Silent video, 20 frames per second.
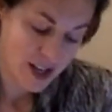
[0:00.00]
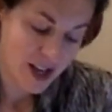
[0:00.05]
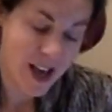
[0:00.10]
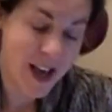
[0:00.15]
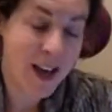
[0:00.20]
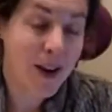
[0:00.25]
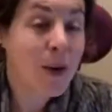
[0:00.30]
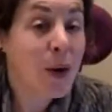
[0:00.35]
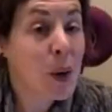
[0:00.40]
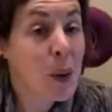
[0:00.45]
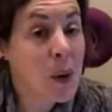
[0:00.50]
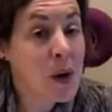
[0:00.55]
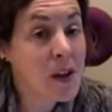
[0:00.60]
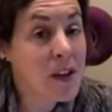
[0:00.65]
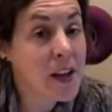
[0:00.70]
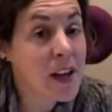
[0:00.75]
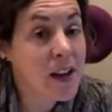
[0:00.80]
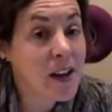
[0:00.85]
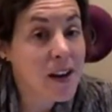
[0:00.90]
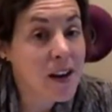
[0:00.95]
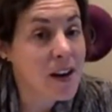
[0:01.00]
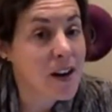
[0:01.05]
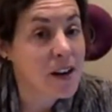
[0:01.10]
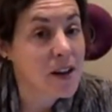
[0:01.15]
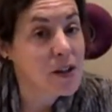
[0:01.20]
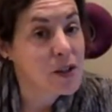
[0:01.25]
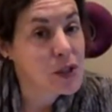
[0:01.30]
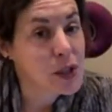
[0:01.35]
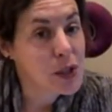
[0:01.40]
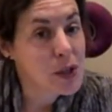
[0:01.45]
I don't know where they are.
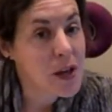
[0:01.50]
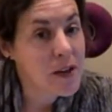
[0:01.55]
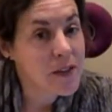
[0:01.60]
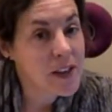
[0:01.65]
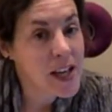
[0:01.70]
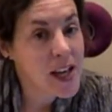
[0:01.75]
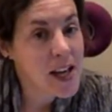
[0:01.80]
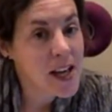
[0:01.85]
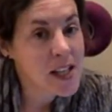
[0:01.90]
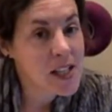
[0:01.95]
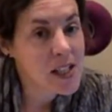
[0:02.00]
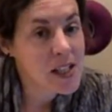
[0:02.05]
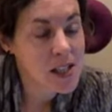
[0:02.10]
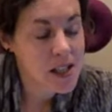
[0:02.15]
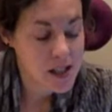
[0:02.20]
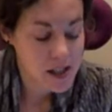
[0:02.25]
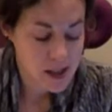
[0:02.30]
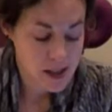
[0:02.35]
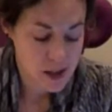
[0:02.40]
Do you have a guess?